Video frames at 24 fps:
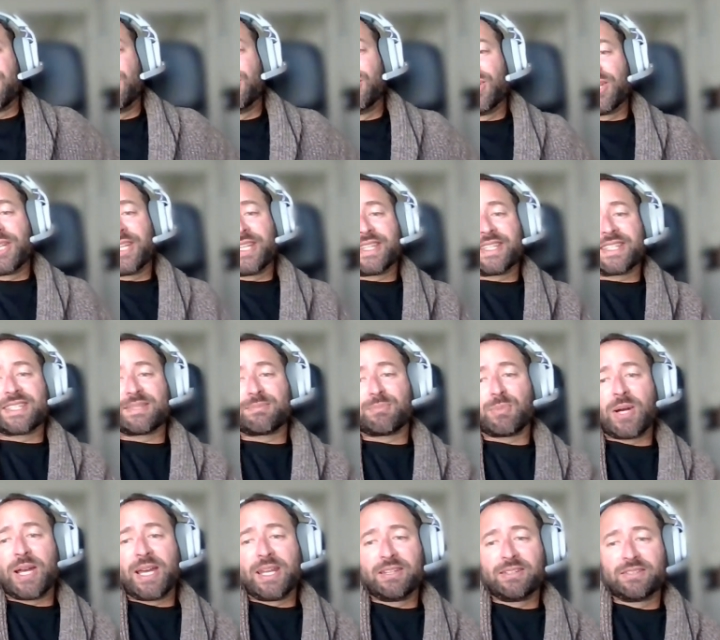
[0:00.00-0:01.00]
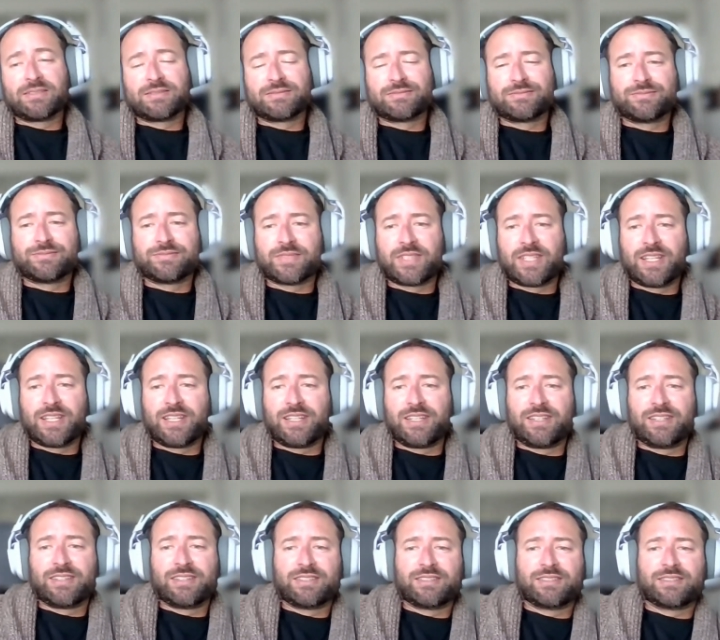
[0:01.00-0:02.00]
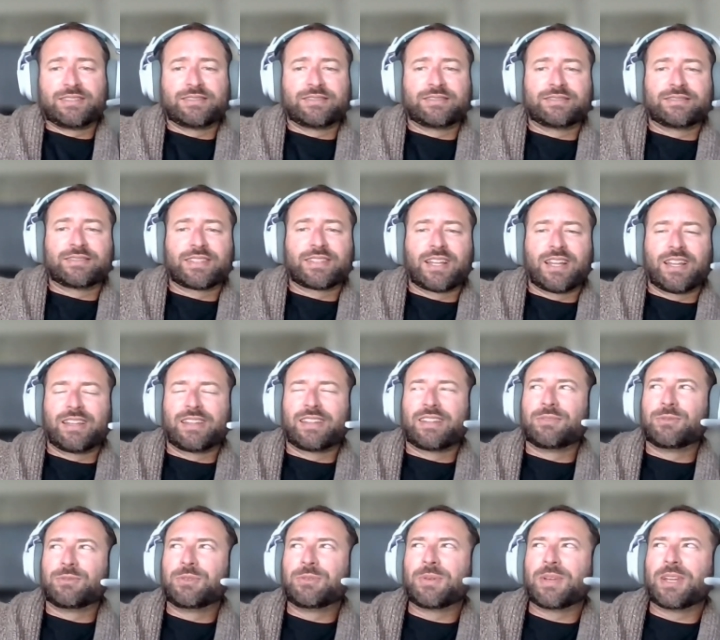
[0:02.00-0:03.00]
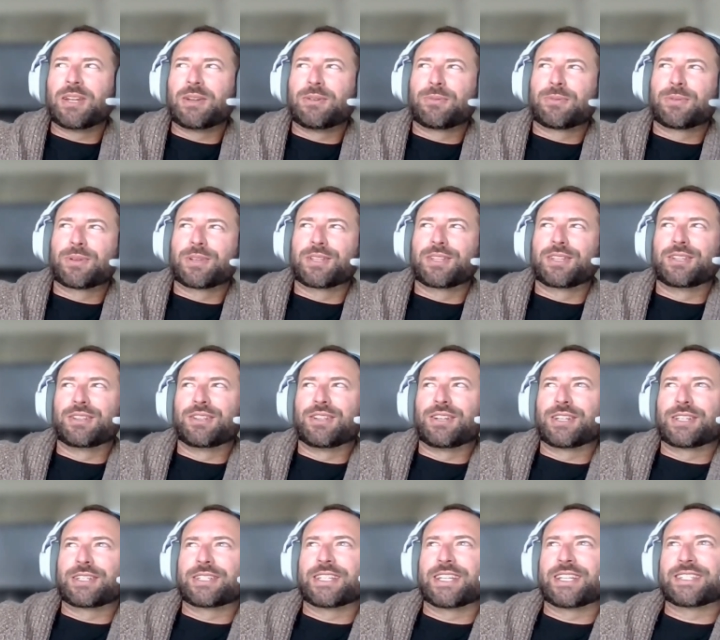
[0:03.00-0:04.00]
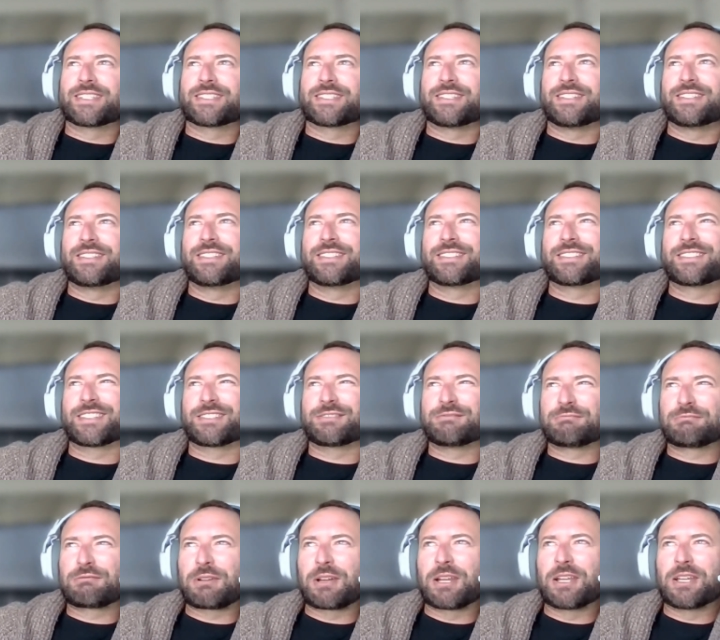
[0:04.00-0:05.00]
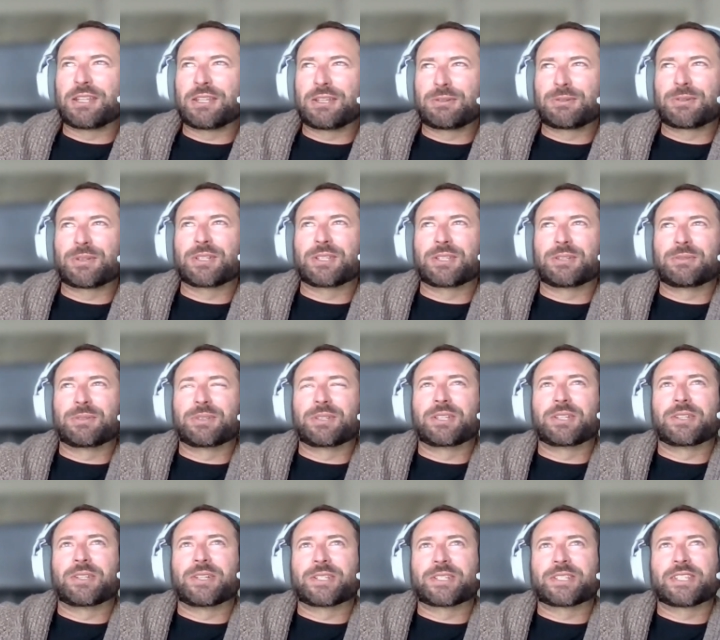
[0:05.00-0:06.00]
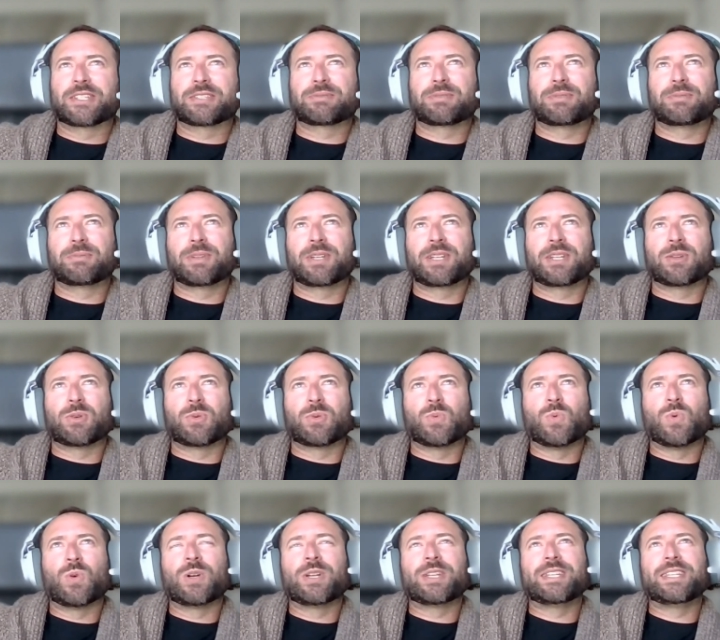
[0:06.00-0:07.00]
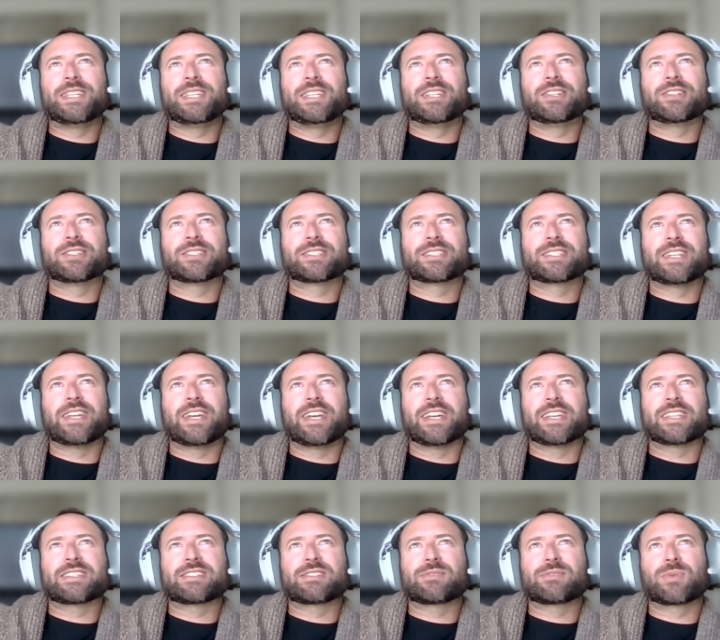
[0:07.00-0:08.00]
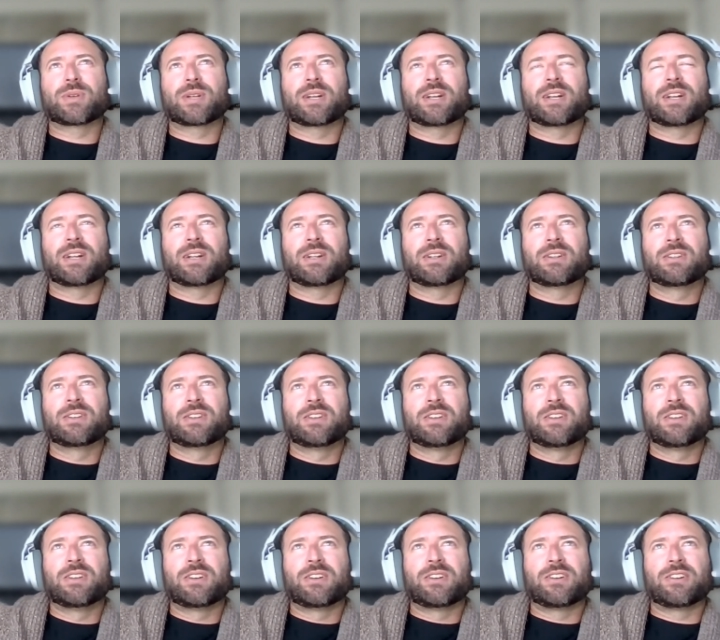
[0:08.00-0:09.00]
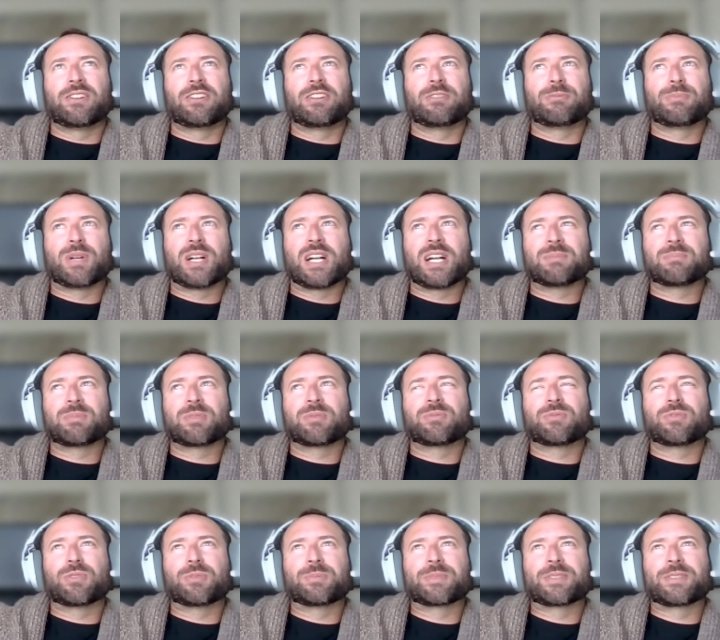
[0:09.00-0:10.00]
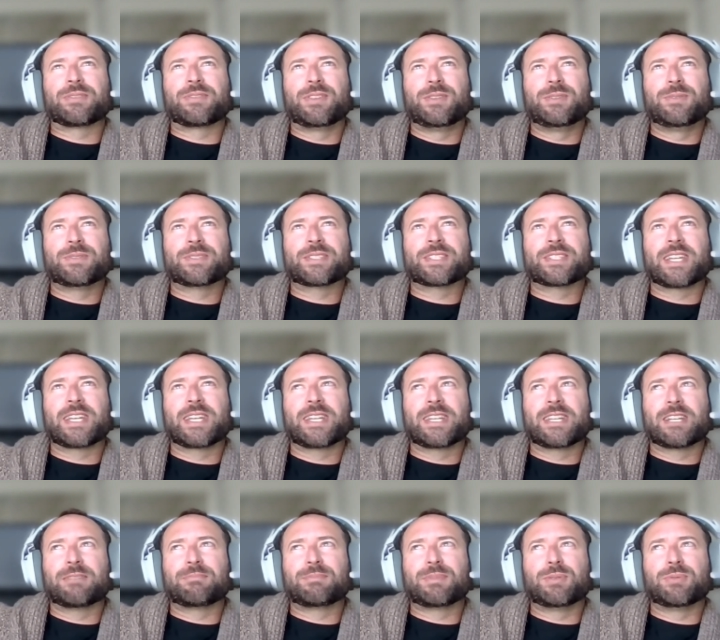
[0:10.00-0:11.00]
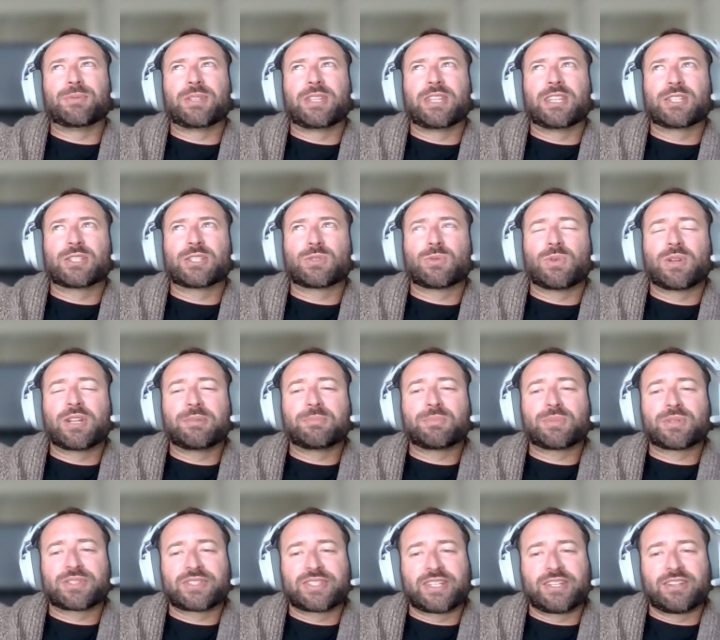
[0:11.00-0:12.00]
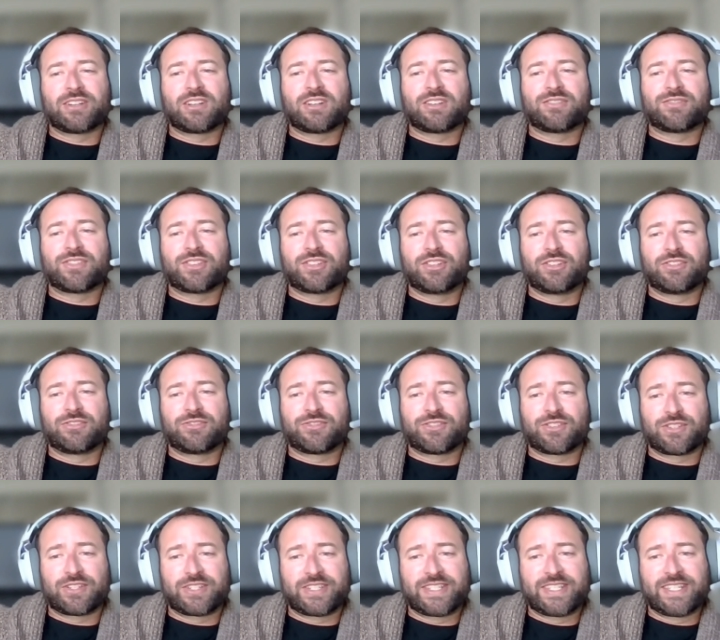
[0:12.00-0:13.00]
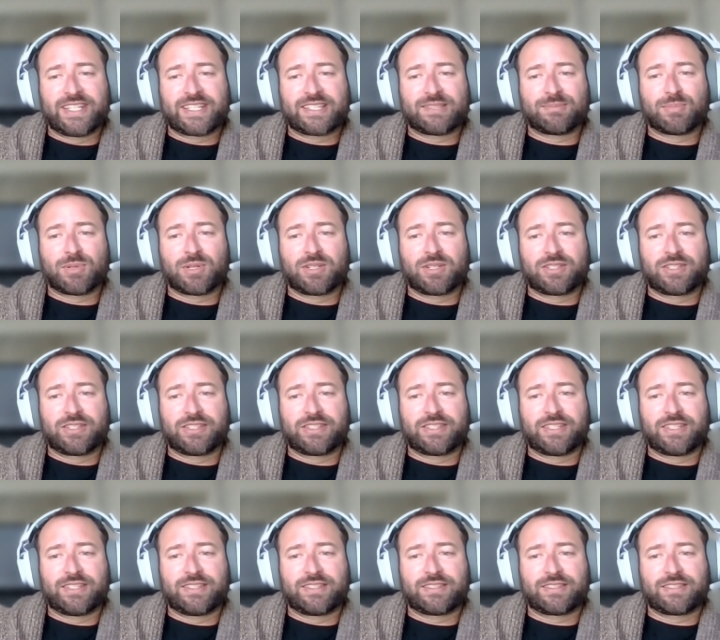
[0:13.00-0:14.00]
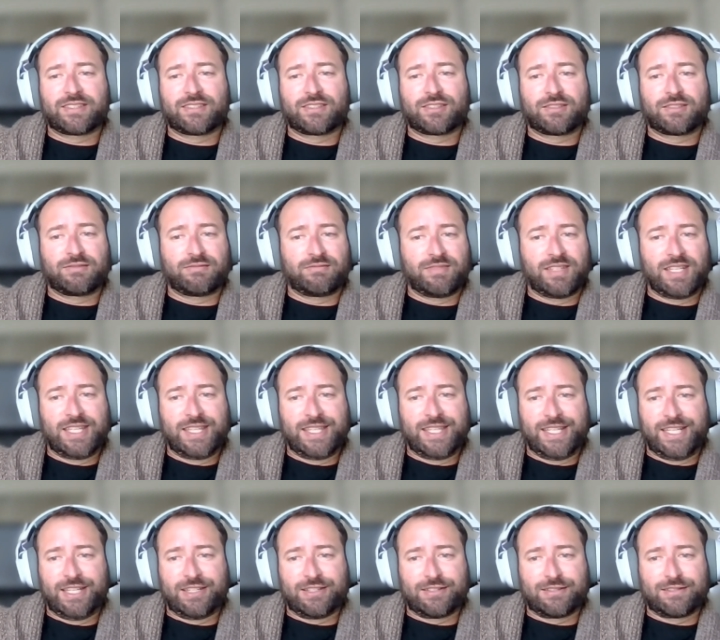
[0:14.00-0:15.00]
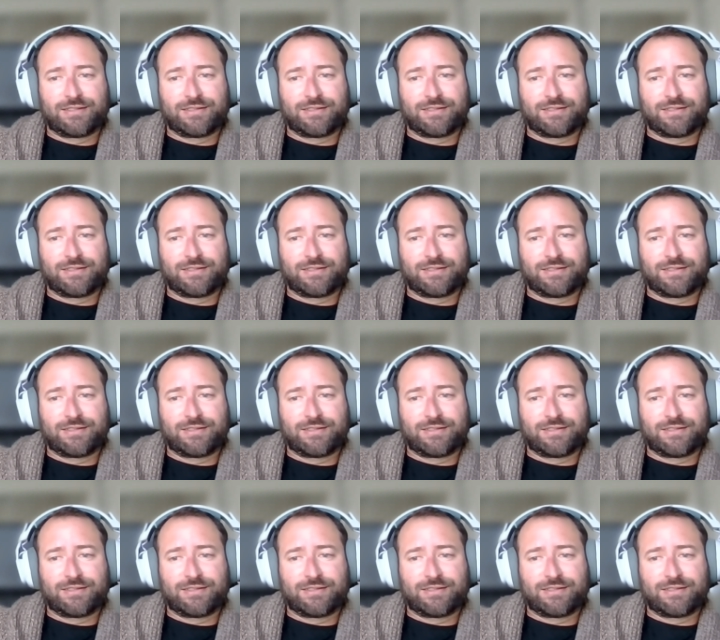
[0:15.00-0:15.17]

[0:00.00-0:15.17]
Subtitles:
you look at the spread, and we ran a really long test on this, like really, really, really long test. We ran a 1-year test where on our pop-up forms, if you signed up, you would get 20% off on your first 6 purchases in the year.